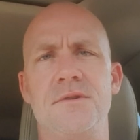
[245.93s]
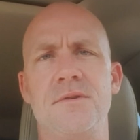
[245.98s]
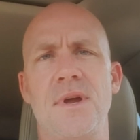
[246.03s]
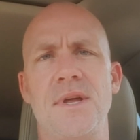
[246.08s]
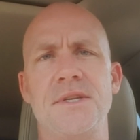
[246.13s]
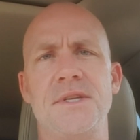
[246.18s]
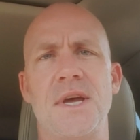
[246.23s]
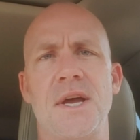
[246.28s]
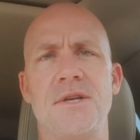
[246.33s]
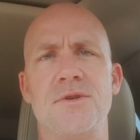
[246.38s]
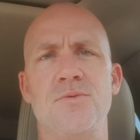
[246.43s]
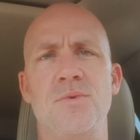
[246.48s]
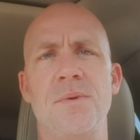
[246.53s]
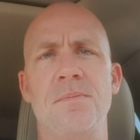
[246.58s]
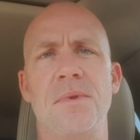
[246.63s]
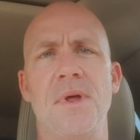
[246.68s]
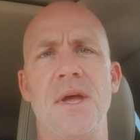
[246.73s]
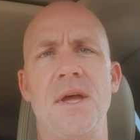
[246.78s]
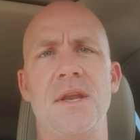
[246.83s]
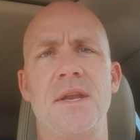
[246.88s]
transaction
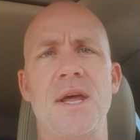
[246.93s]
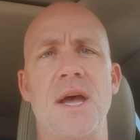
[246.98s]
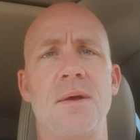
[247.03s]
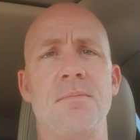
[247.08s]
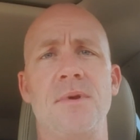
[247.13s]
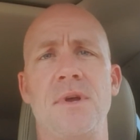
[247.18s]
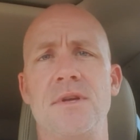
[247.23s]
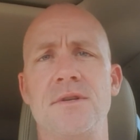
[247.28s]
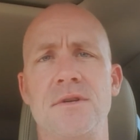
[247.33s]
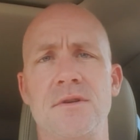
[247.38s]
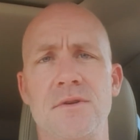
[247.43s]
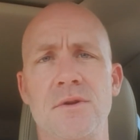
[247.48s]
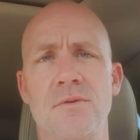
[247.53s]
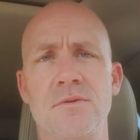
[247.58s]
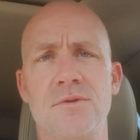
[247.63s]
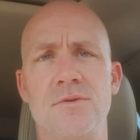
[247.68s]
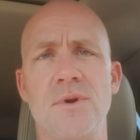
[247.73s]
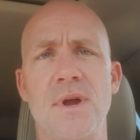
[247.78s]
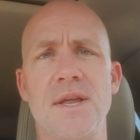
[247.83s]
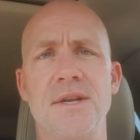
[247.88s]
replay attack because there's no
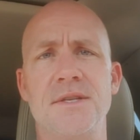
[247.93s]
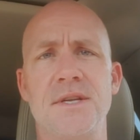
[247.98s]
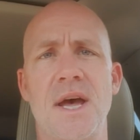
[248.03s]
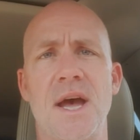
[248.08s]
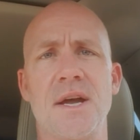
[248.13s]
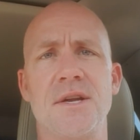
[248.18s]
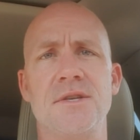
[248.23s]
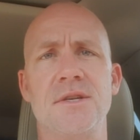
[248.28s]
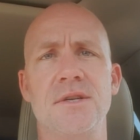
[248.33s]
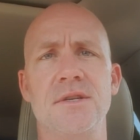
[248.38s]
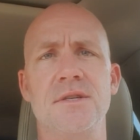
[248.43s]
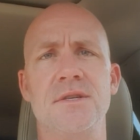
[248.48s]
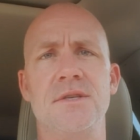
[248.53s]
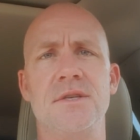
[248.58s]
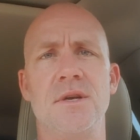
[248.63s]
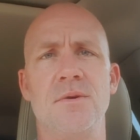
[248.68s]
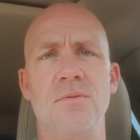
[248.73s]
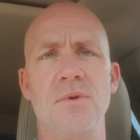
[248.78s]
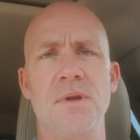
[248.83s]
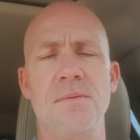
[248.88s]
transactions
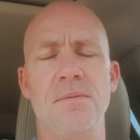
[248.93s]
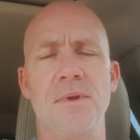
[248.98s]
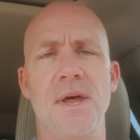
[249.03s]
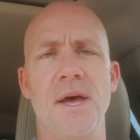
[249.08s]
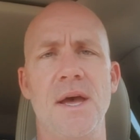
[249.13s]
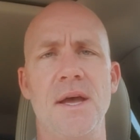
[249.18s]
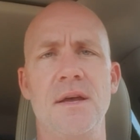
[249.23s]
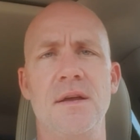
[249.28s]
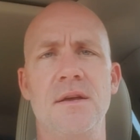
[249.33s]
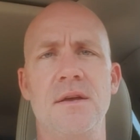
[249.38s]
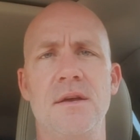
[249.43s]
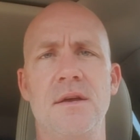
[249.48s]
to replay.